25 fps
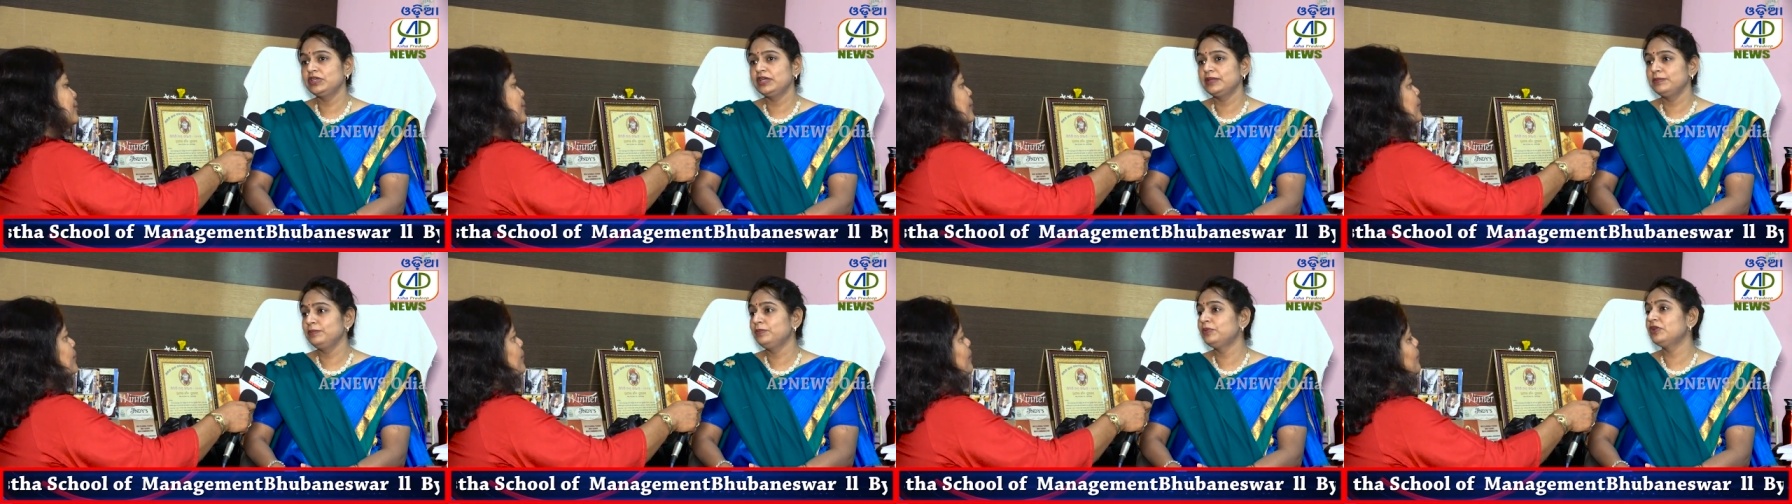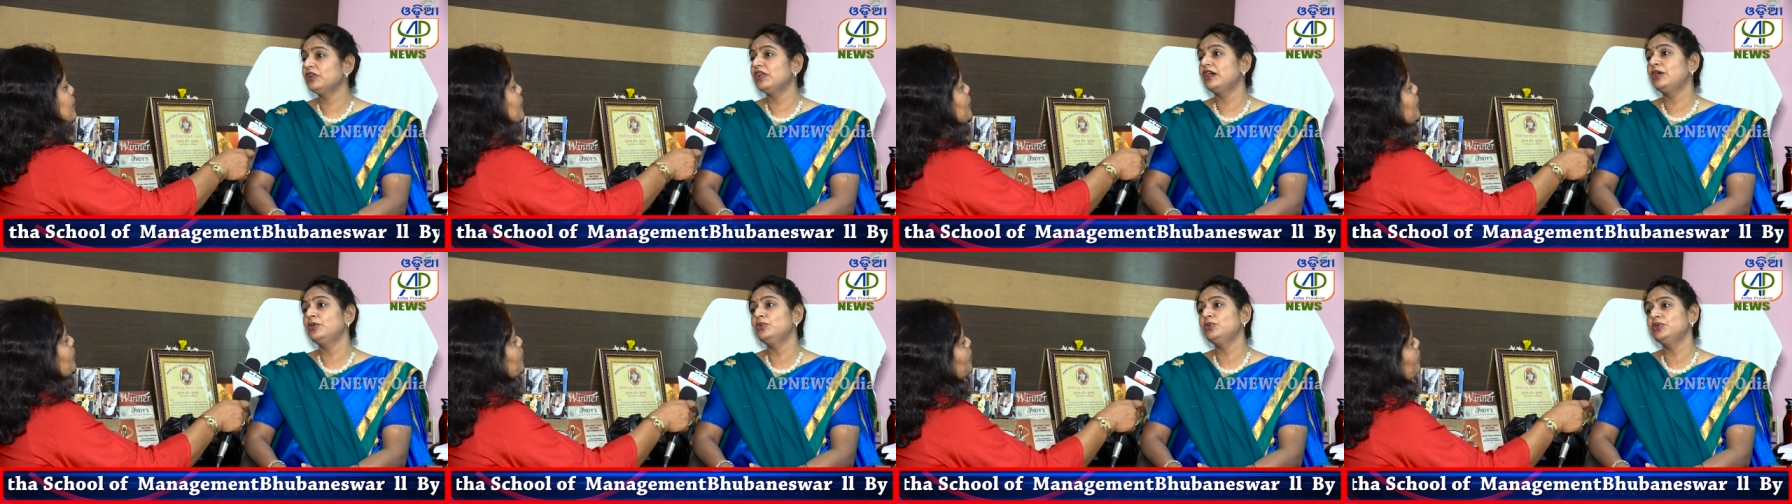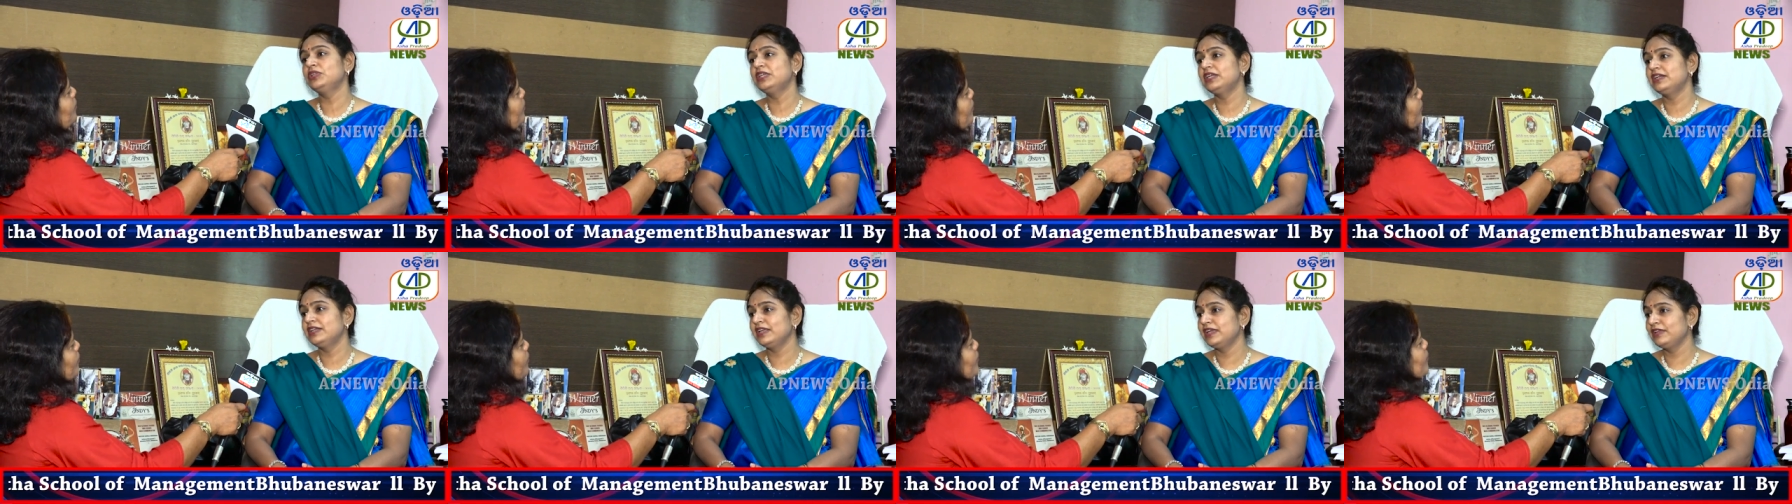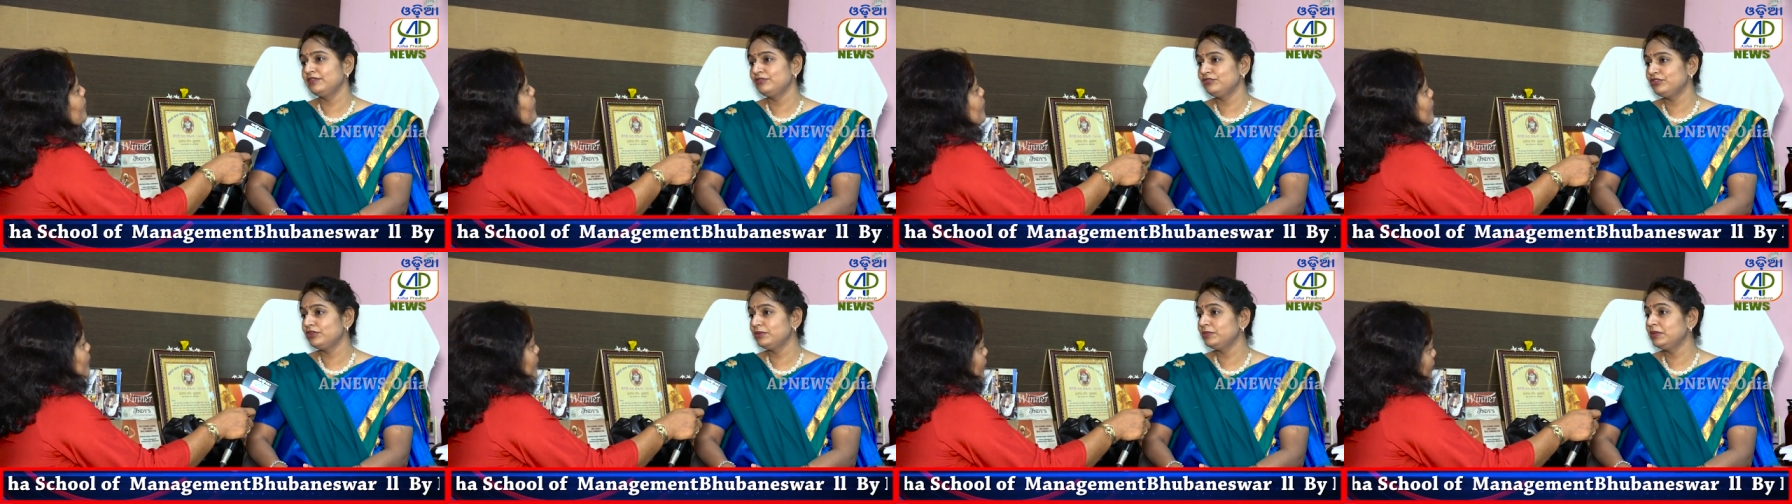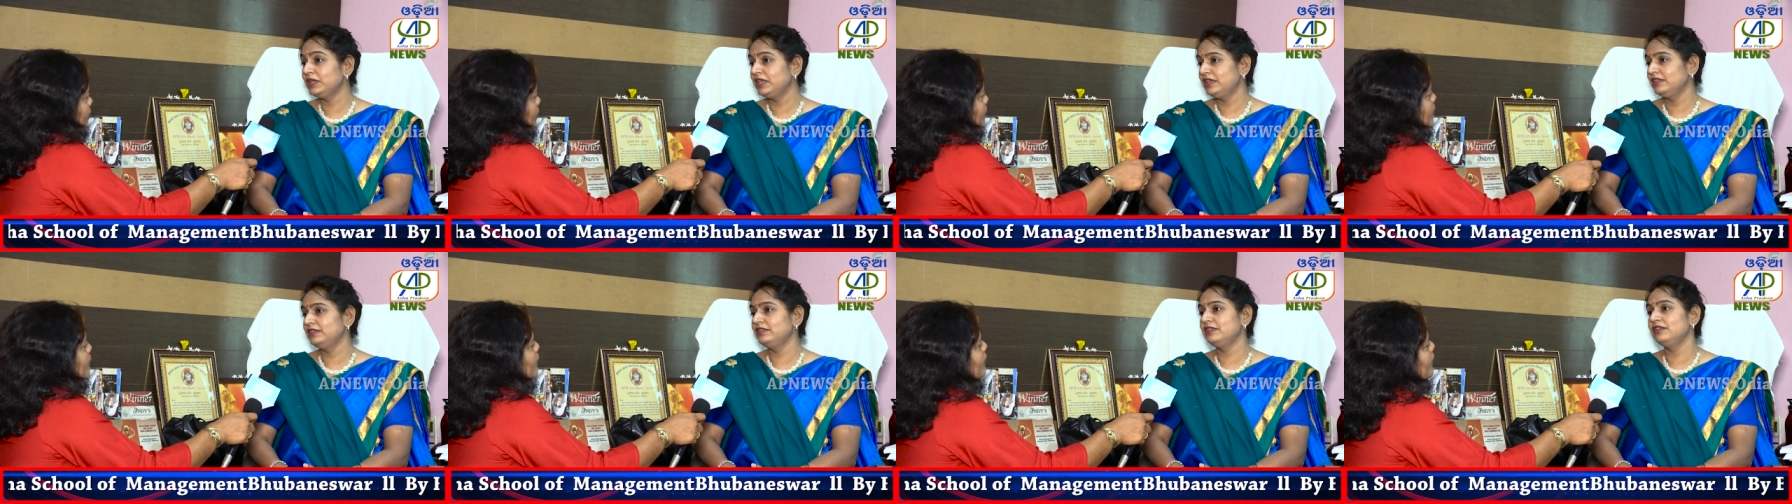I'm proud that I am
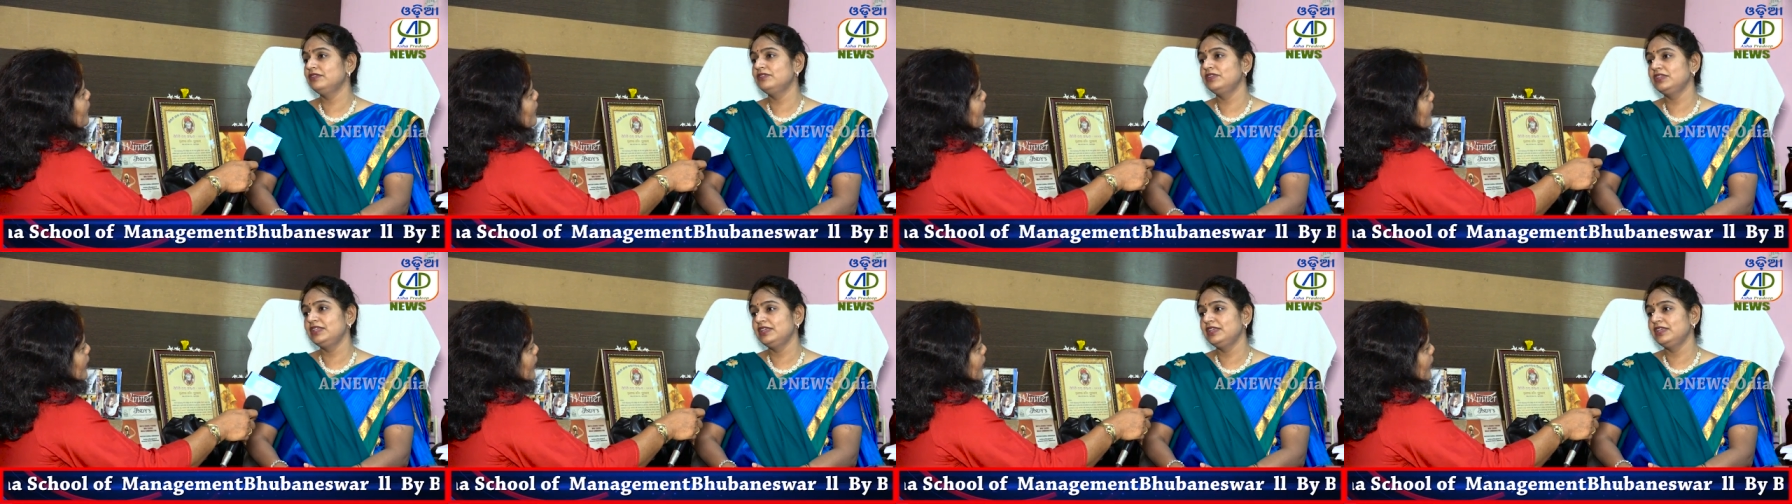from Kendriya